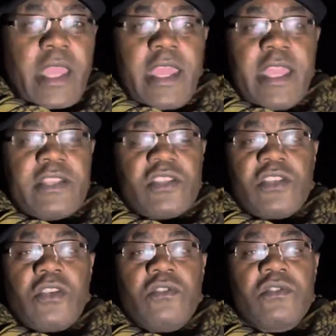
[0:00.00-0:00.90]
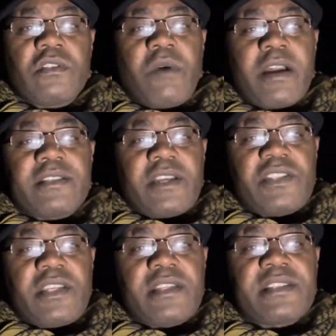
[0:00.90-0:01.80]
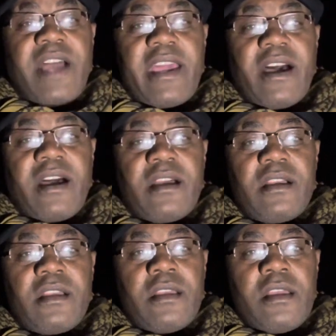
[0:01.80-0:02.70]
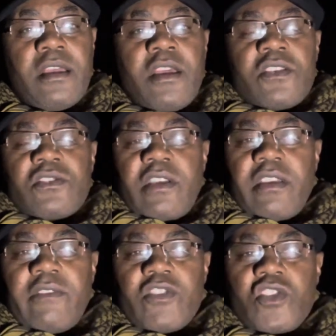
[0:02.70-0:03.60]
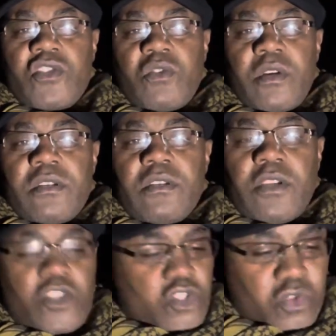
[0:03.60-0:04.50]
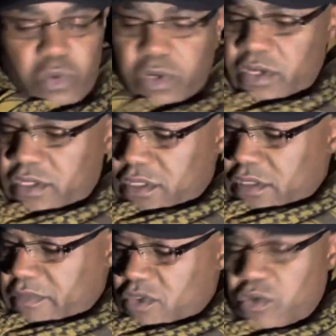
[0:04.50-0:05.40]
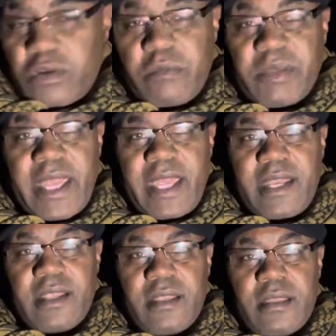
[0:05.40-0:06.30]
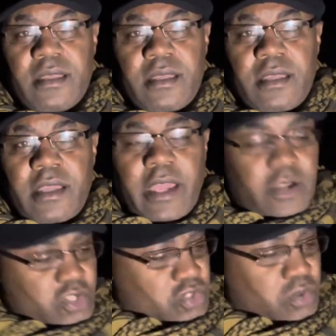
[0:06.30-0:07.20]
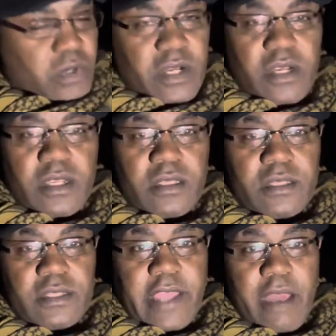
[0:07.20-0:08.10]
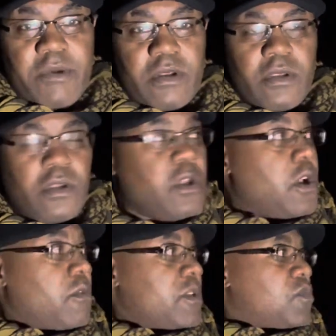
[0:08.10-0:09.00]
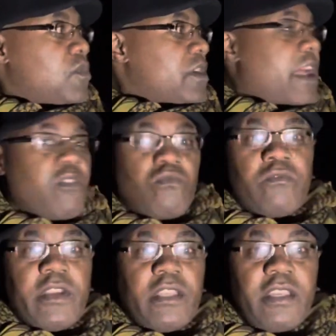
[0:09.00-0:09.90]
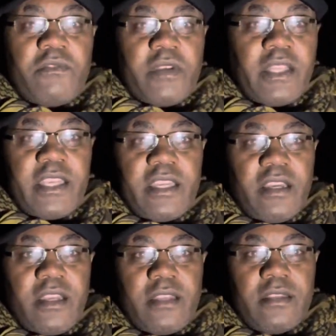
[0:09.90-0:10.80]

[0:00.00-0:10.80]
he could just use the Wakazashi saya. So now you have a short, shorter, shorter blade and a shorter scabbard which work out really, really good.